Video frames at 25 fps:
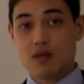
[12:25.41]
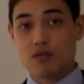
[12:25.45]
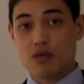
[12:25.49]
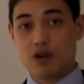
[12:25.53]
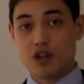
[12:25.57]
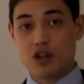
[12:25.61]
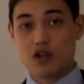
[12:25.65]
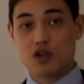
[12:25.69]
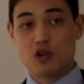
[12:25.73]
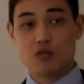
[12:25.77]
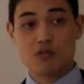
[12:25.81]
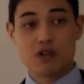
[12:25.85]

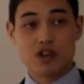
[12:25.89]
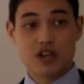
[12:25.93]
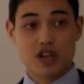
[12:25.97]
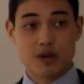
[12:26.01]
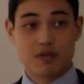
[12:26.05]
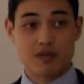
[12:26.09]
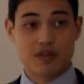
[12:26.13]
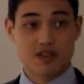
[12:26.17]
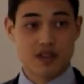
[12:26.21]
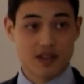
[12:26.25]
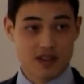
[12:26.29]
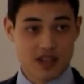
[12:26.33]
polynomial
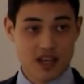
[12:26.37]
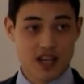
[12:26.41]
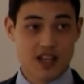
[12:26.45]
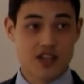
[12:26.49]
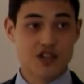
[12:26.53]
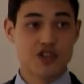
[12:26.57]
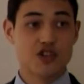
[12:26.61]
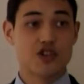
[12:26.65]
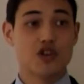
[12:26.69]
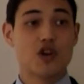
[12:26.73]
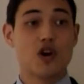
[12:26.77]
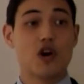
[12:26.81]

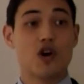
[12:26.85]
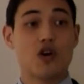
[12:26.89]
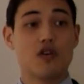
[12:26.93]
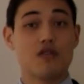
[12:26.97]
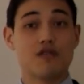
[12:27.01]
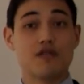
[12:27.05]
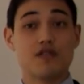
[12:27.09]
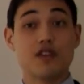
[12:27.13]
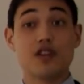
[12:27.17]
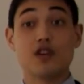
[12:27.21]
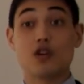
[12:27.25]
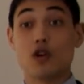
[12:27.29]
representation
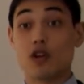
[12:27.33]
of the